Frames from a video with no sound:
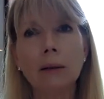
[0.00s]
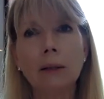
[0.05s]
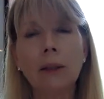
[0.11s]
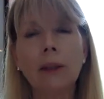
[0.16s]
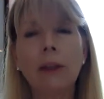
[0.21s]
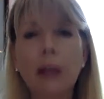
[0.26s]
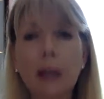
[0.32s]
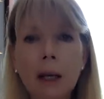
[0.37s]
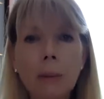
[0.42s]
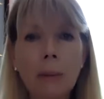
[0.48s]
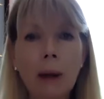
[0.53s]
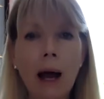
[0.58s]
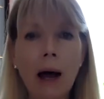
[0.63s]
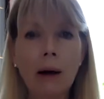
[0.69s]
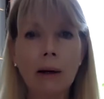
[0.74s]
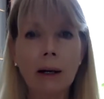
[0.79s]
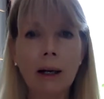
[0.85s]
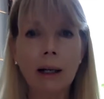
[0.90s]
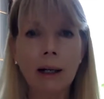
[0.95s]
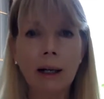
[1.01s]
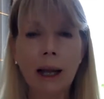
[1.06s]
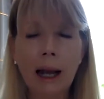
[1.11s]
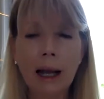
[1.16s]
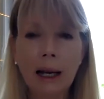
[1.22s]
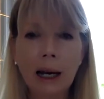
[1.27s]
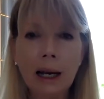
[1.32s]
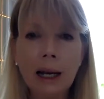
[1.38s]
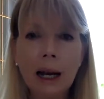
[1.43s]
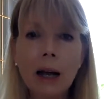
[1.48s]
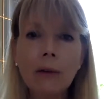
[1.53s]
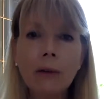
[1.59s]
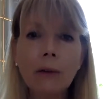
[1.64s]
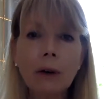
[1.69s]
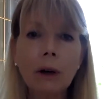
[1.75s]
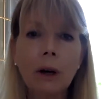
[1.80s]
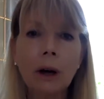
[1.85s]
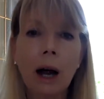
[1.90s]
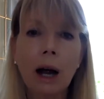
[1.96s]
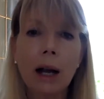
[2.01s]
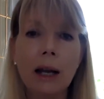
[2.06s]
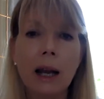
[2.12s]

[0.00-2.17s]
think about it, and I never